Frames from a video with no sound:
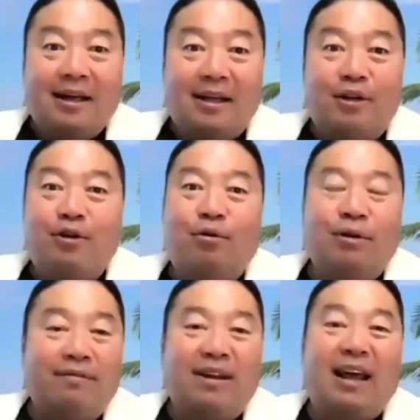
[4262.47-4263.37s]
and you don't
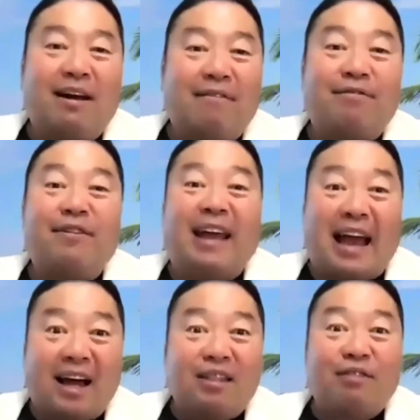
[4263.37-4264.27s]
even have
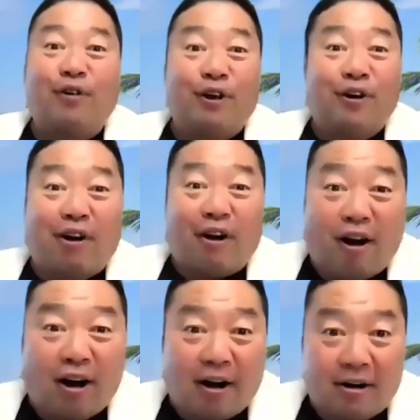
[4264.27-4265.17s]
gas for your
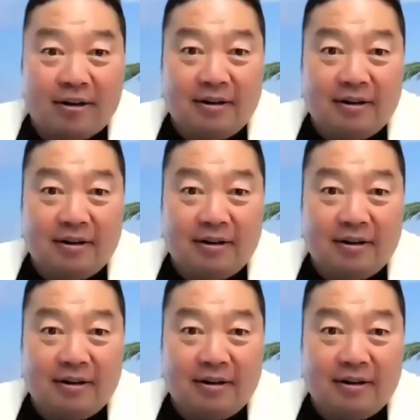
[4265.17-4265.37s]
car.